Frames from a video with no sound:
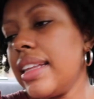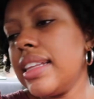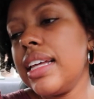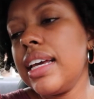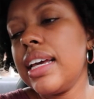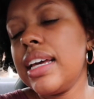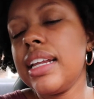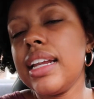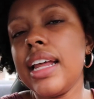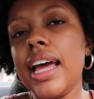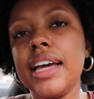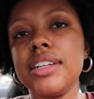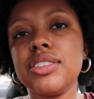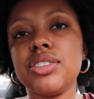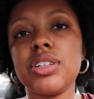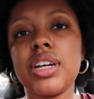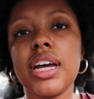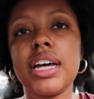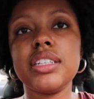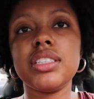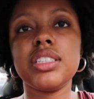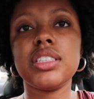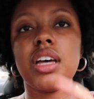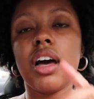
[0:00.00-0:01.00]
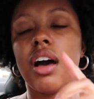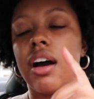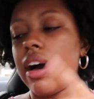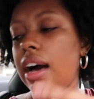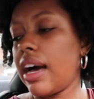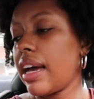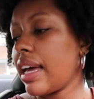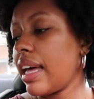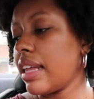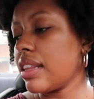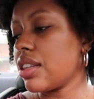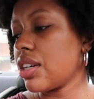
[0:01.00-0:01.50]
And then as you guys saw,
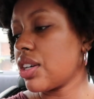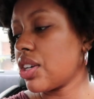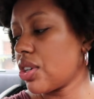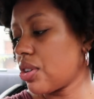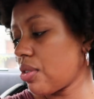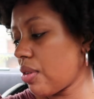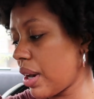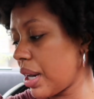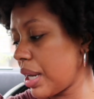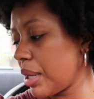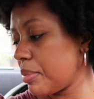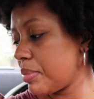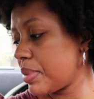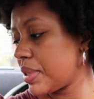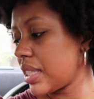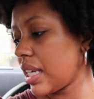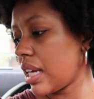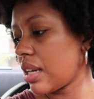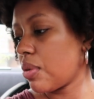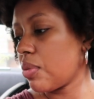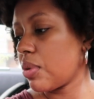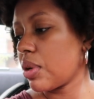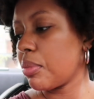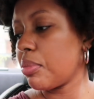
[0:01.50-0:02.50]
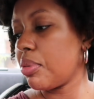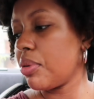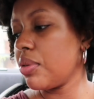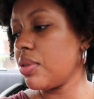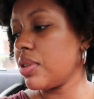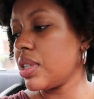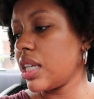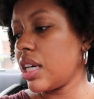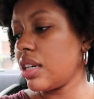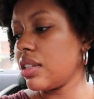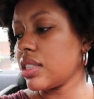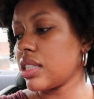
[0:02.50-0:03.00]
I got the grapes. I don't want to
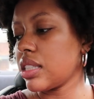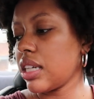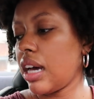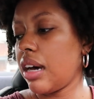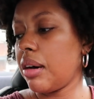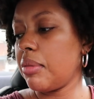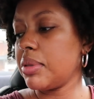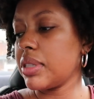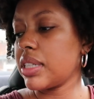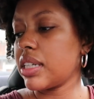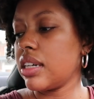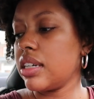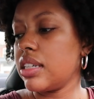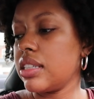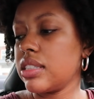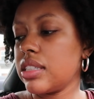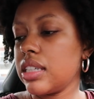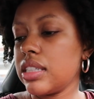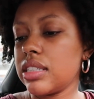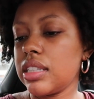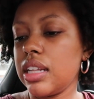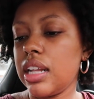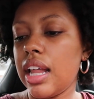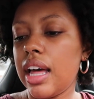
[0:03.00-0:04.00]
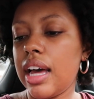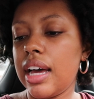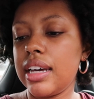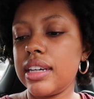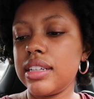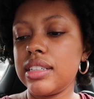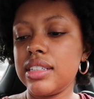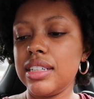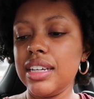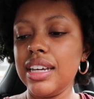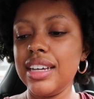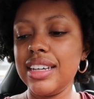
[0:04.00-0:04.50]
pull those out because that's a
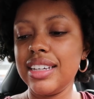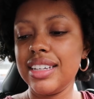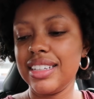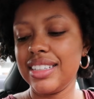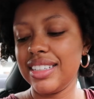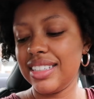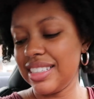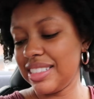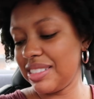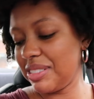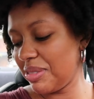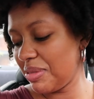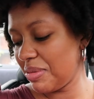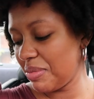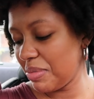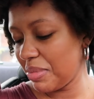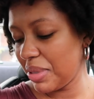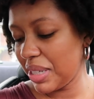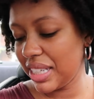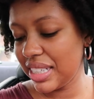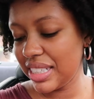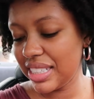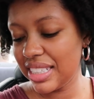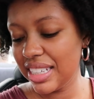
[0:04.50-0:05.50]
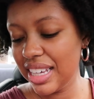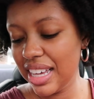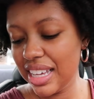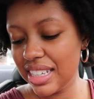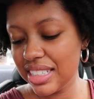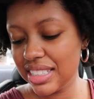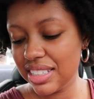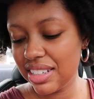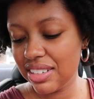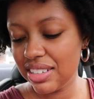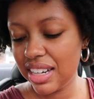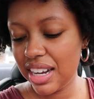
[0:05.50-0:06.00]
lot. But
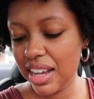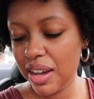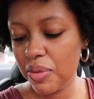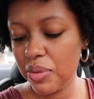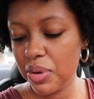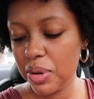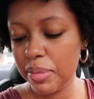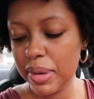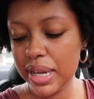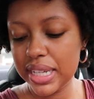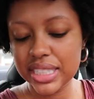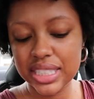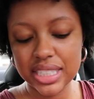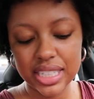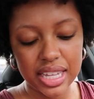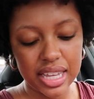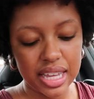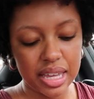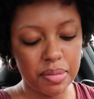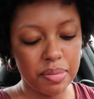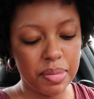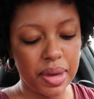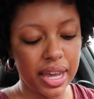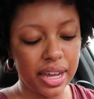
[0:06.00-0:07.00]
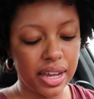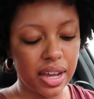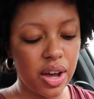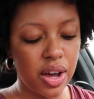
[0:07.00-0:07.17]
yeah, so now we're about to head back